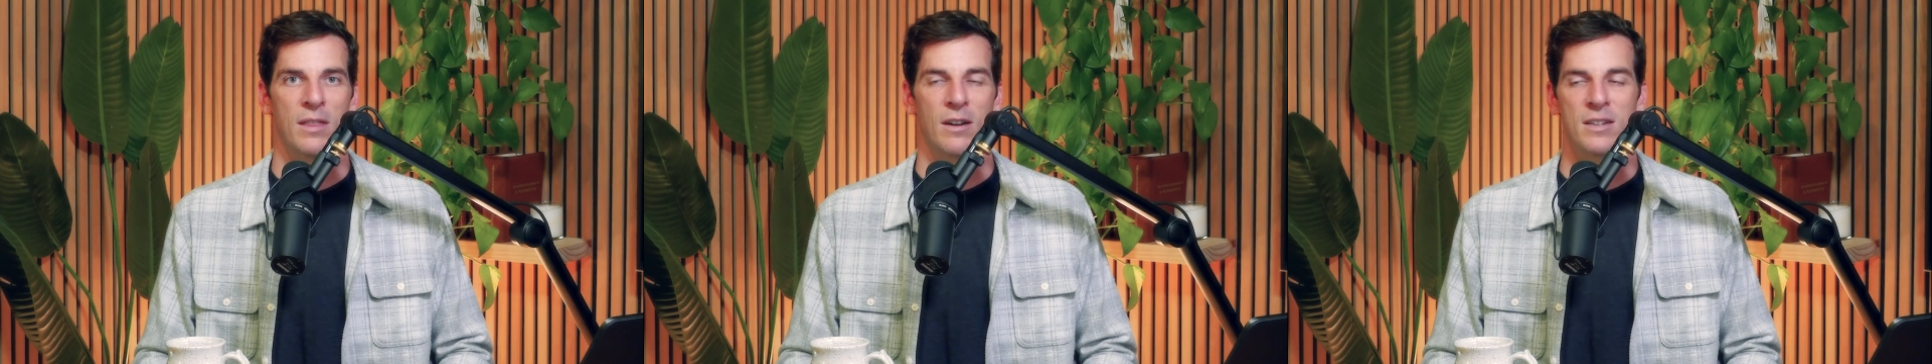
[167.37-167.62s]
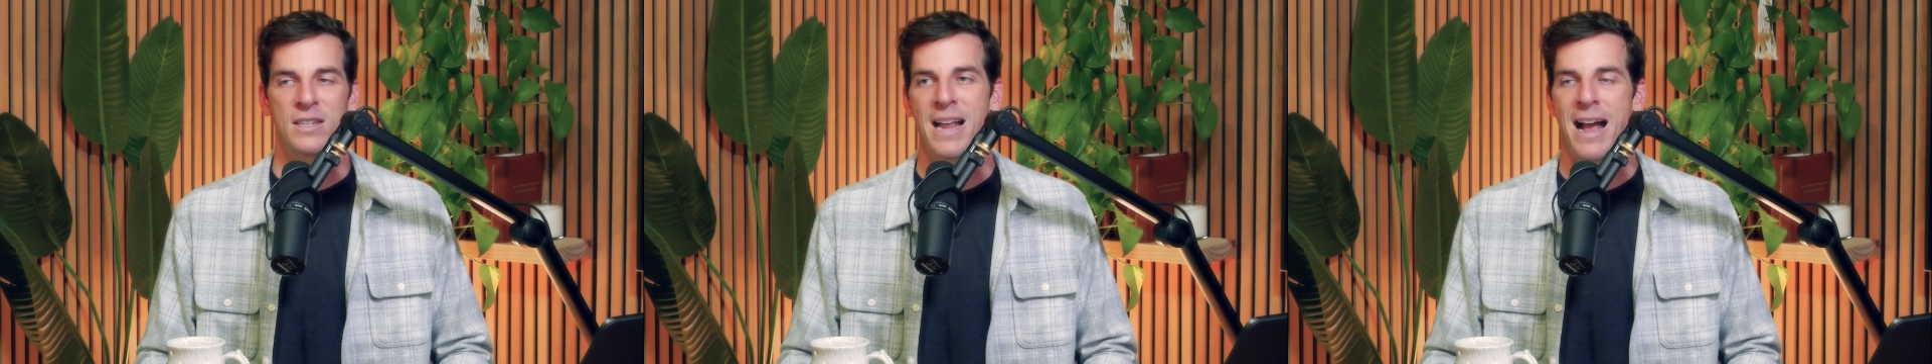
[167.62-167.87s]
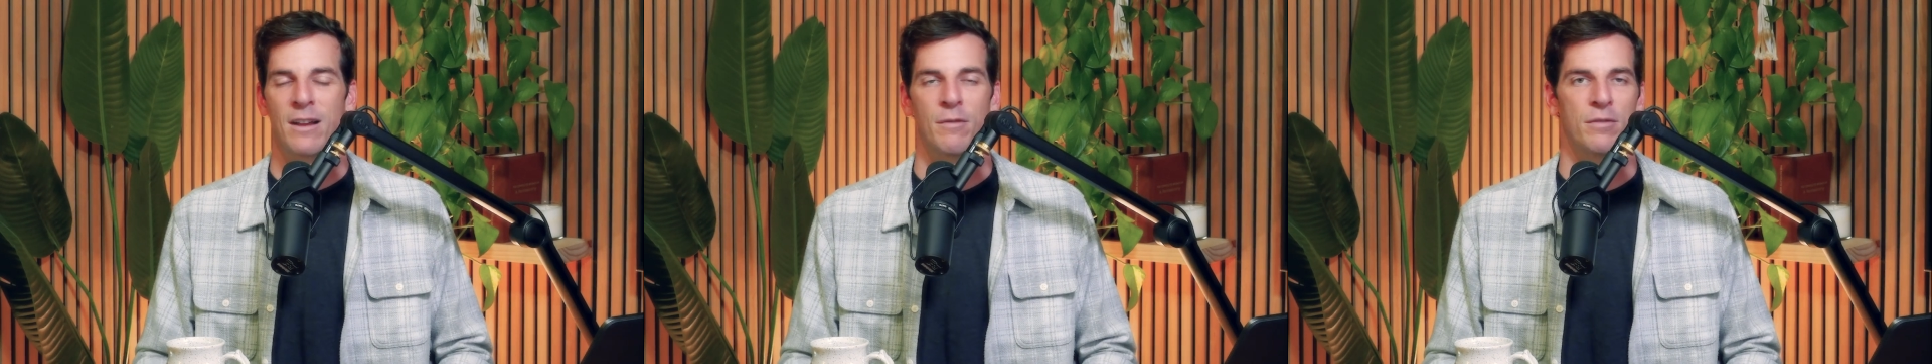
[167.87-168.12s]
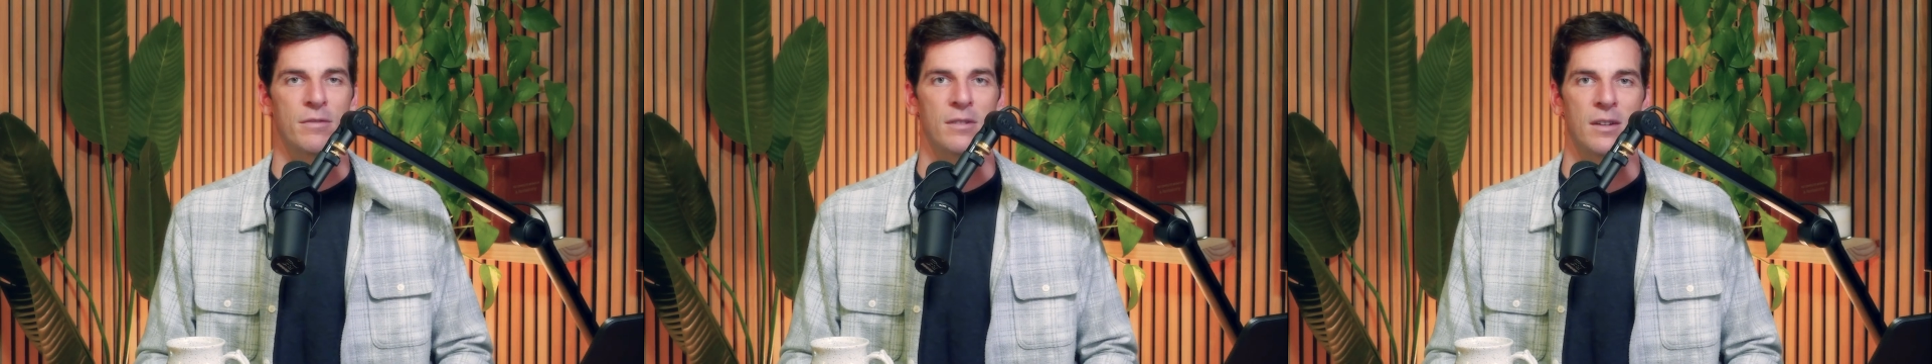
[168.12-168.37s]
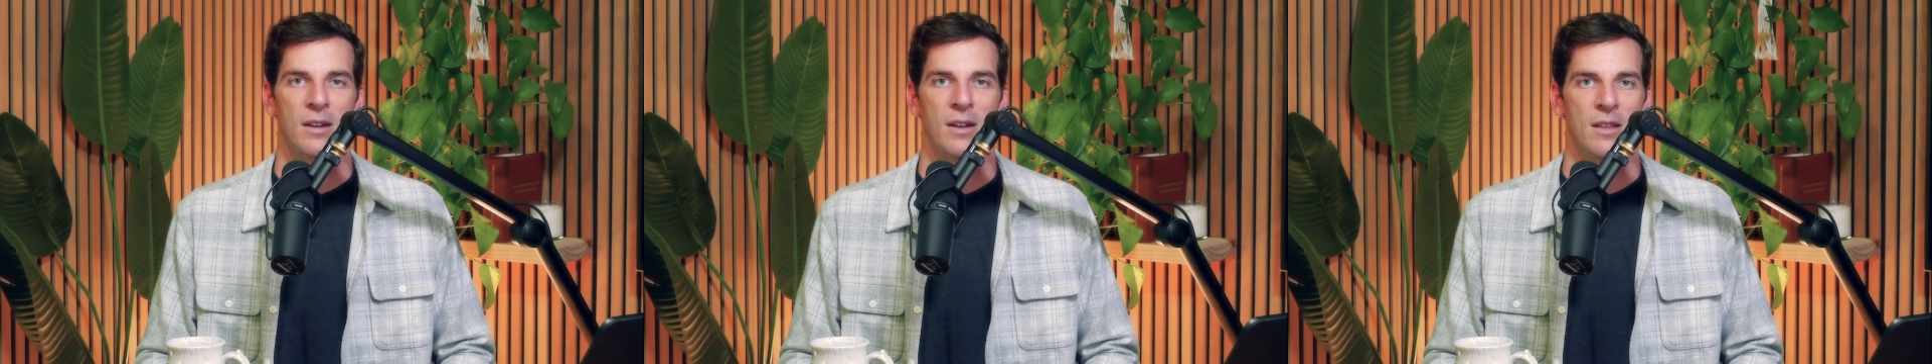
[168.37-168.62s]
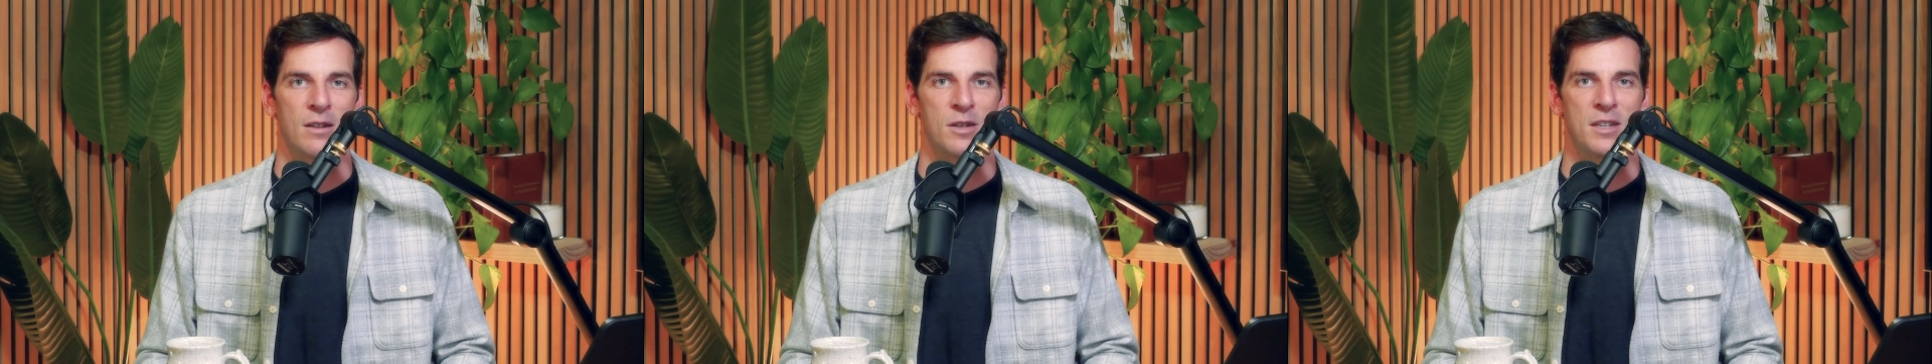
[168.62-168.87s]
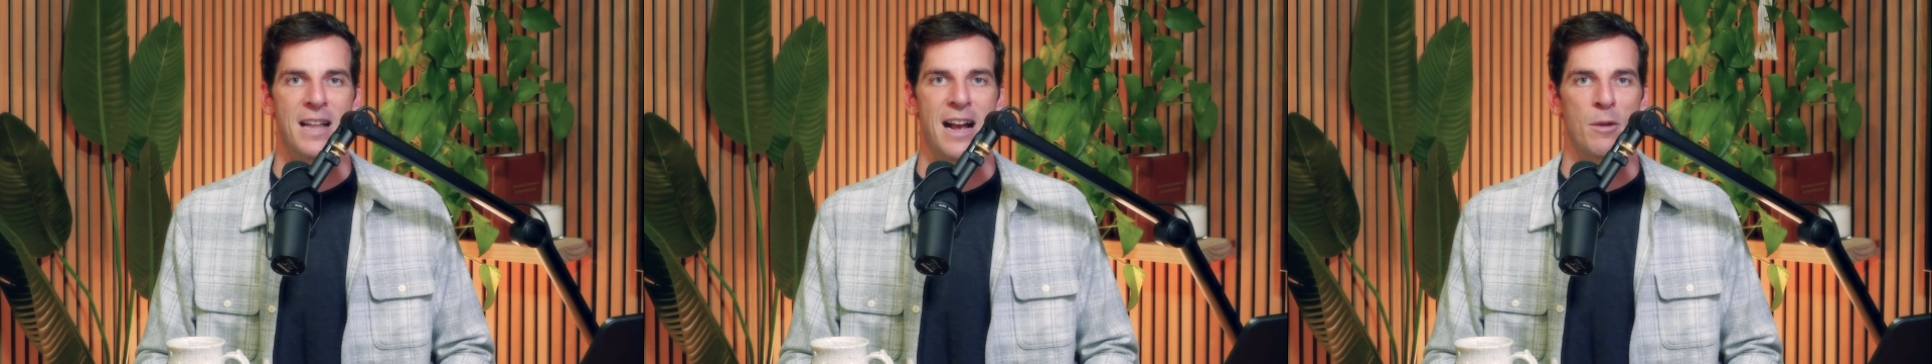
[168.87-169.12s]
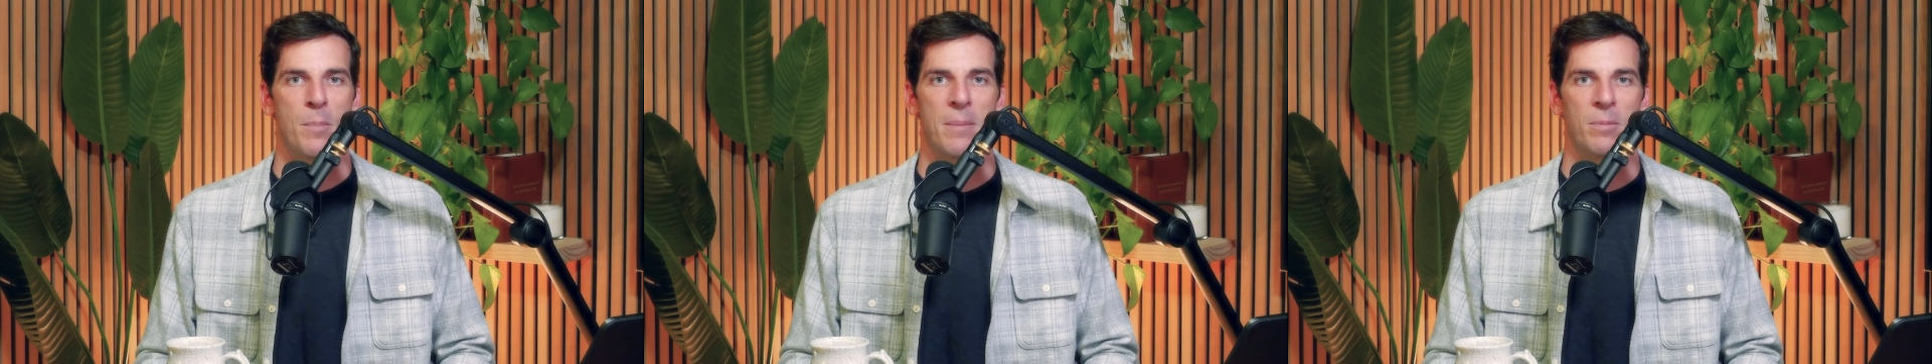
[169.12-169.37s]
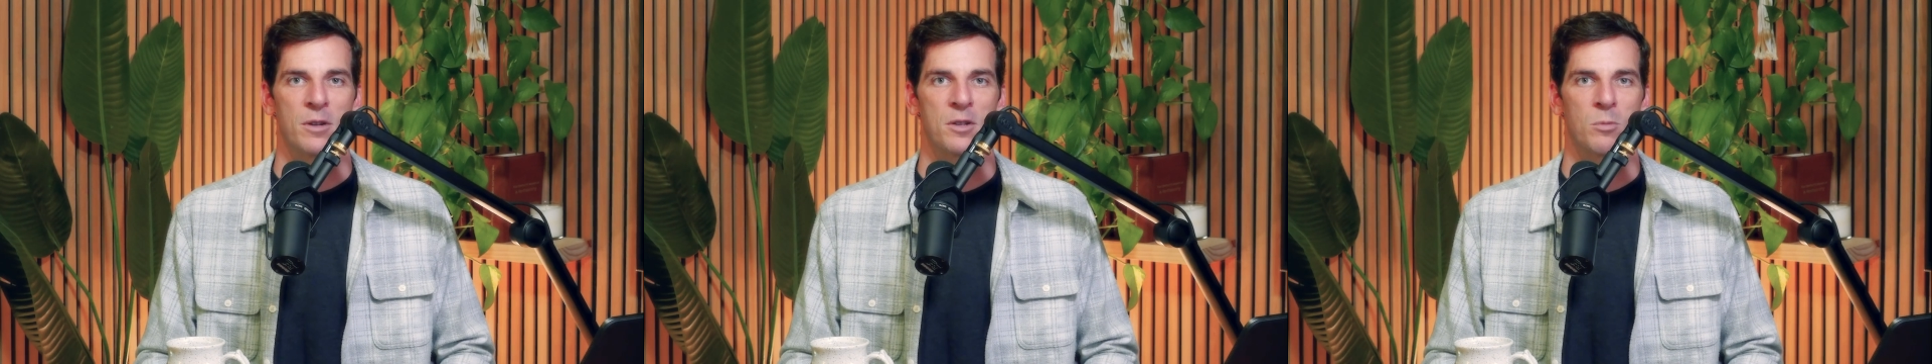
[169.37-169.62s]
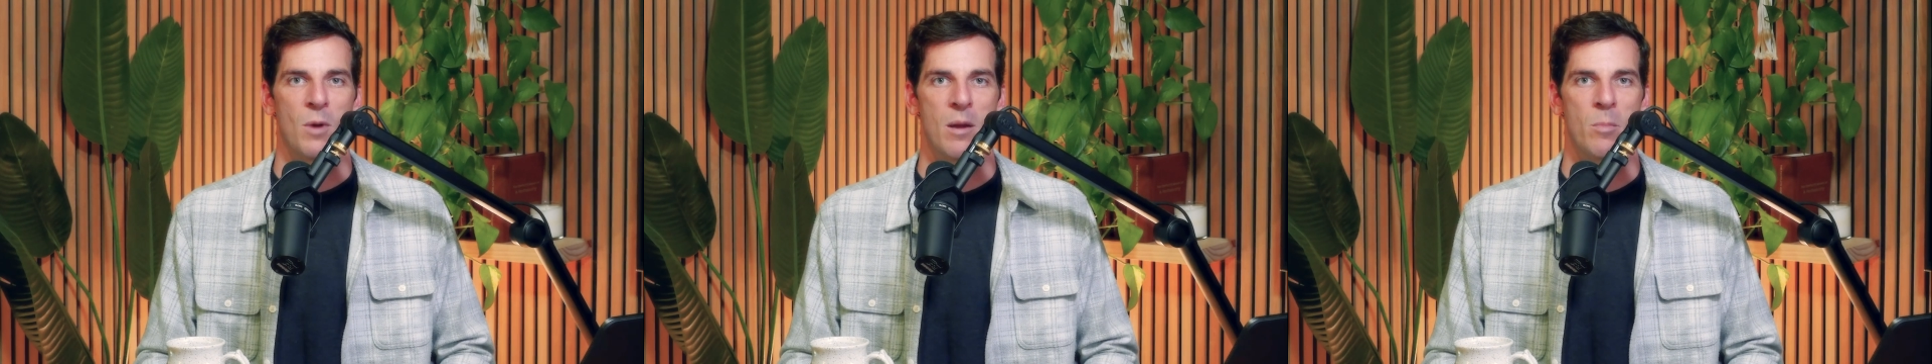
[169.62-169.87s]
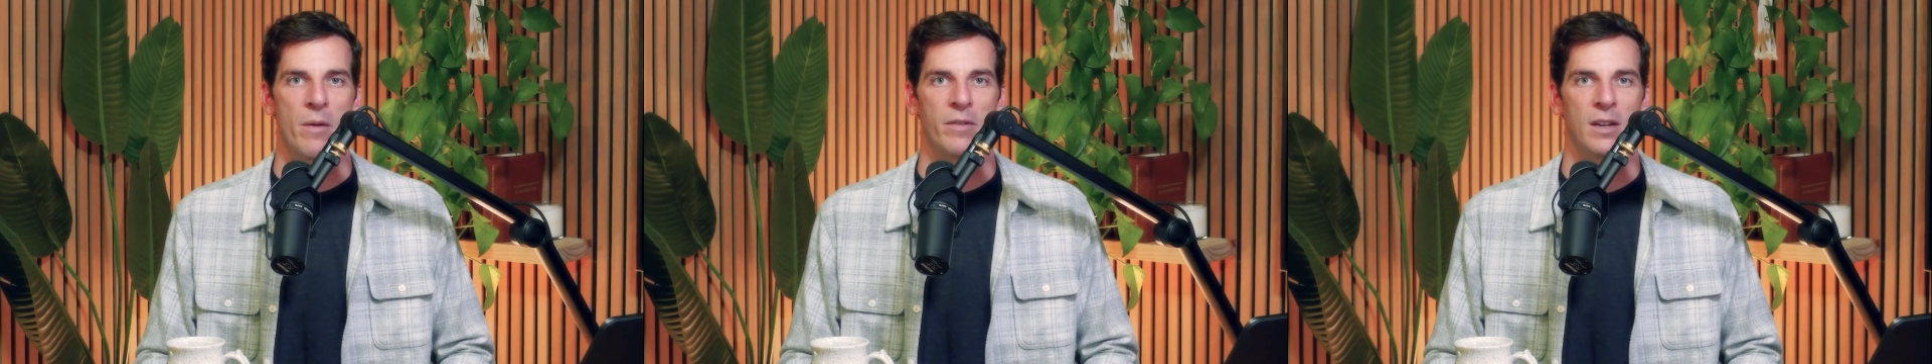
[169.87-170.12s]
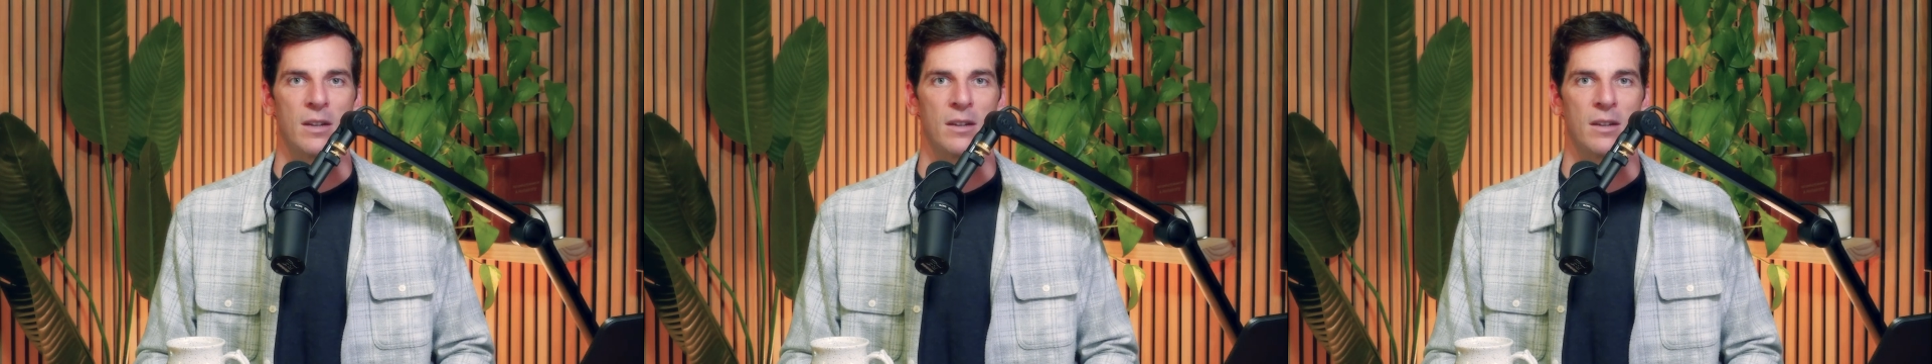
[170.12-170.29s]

there's a stack of papers right above it.